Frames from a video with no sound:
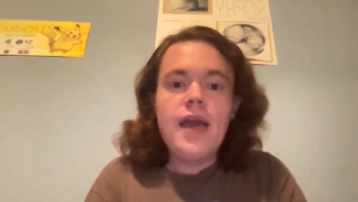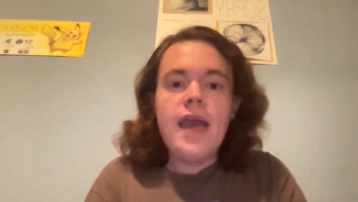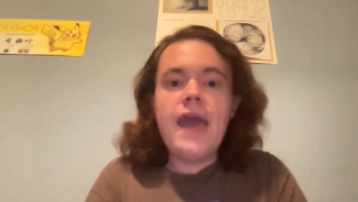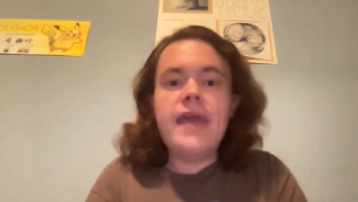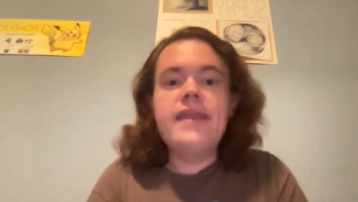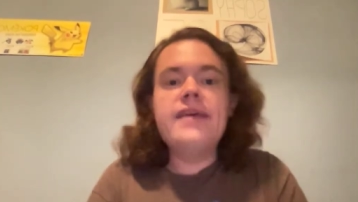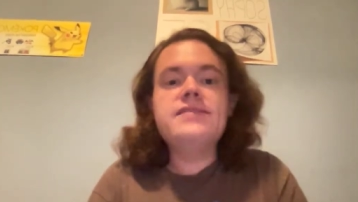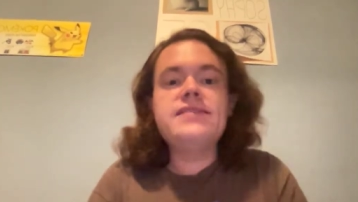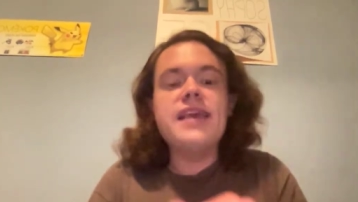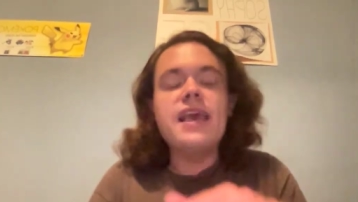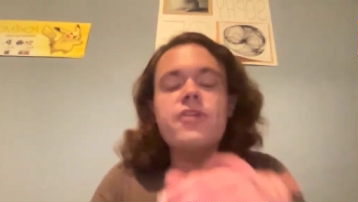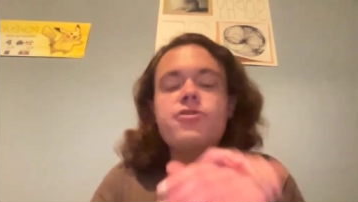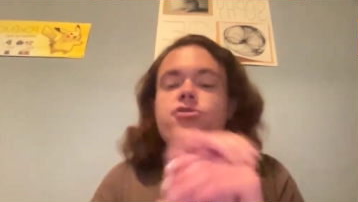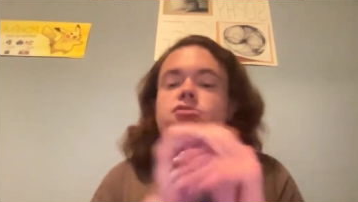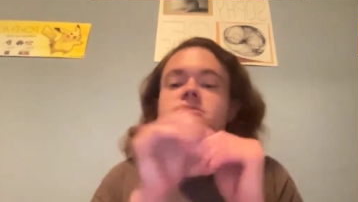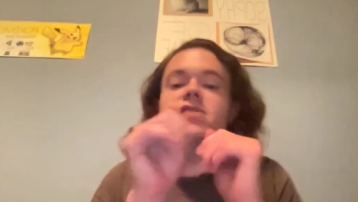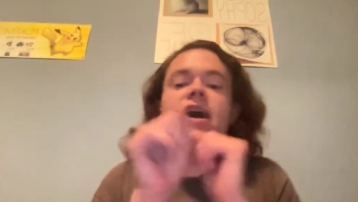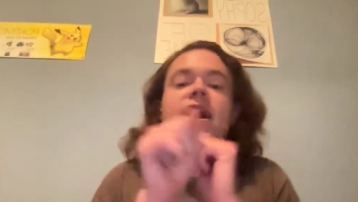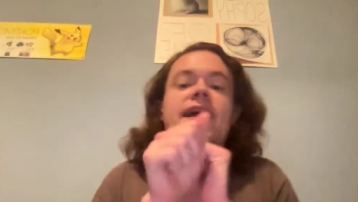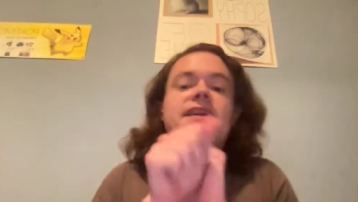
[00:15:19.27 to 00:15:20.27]
And his
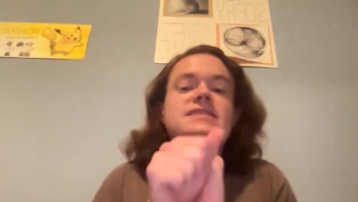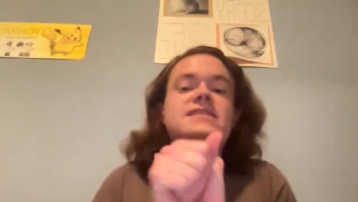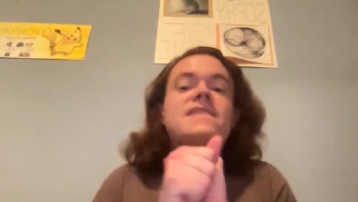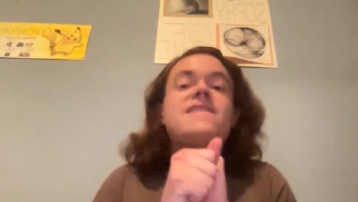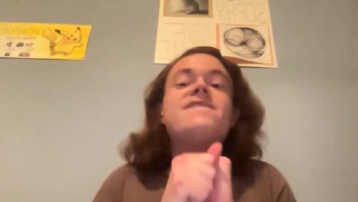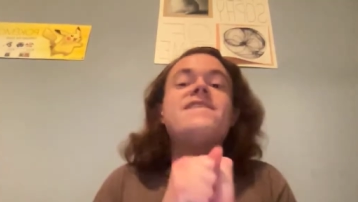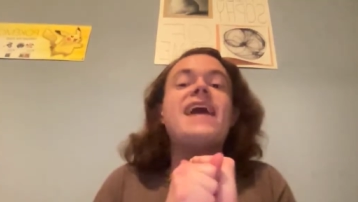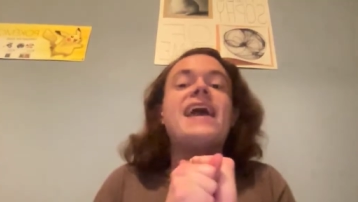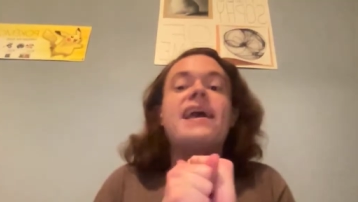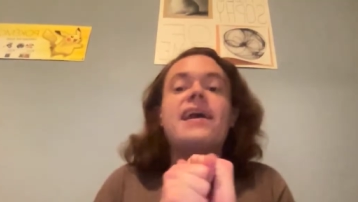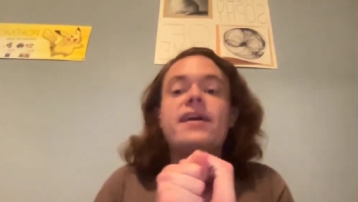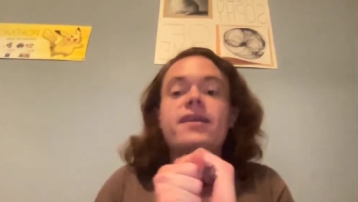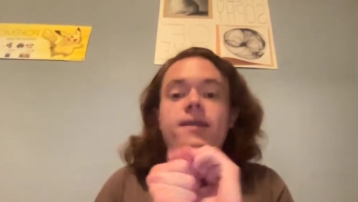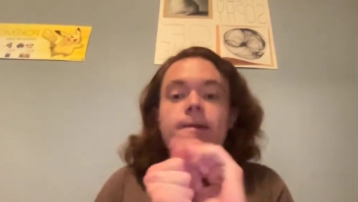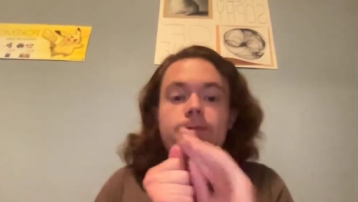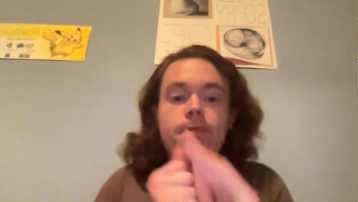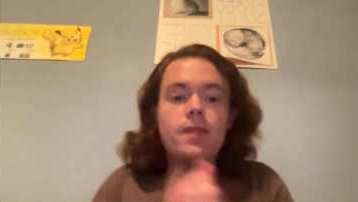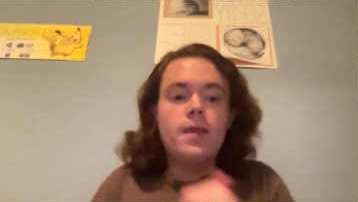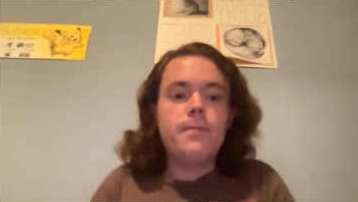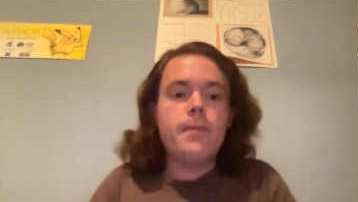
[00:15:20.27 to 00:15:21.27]
ether lines fade.
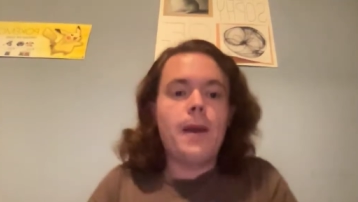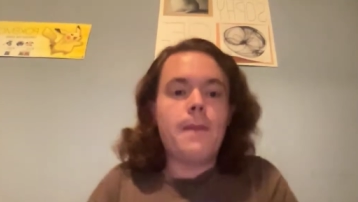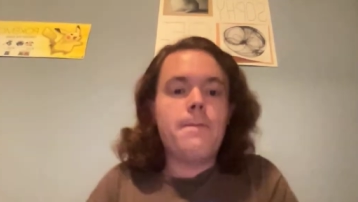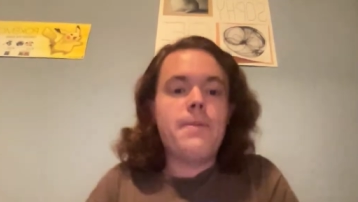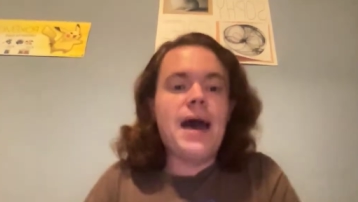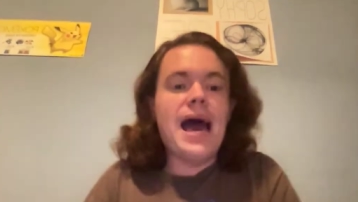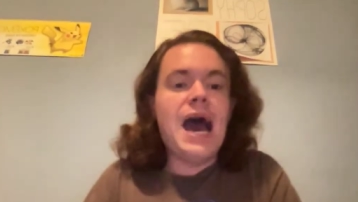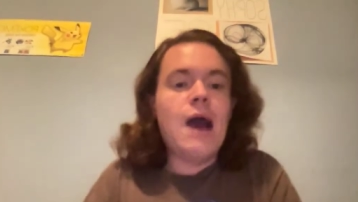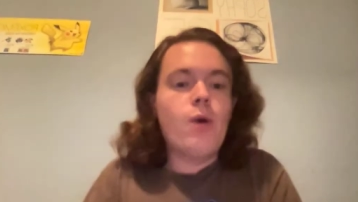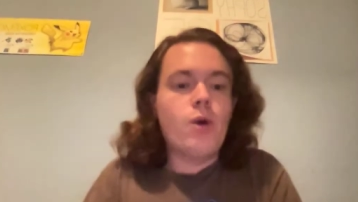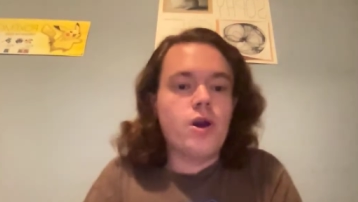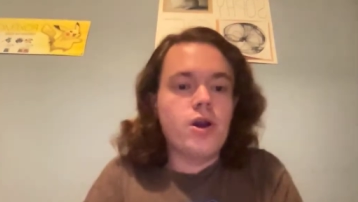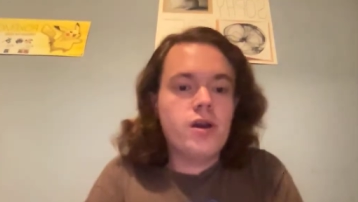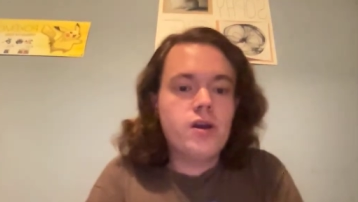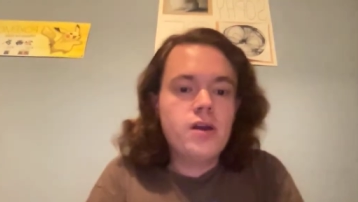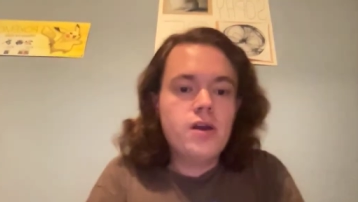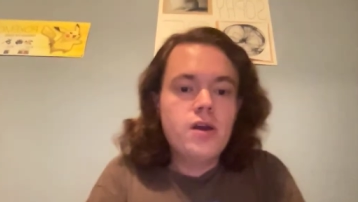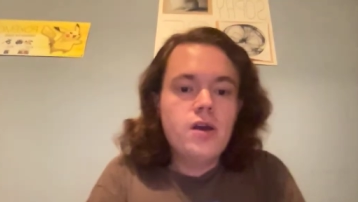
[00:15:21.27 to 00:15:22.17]
My power.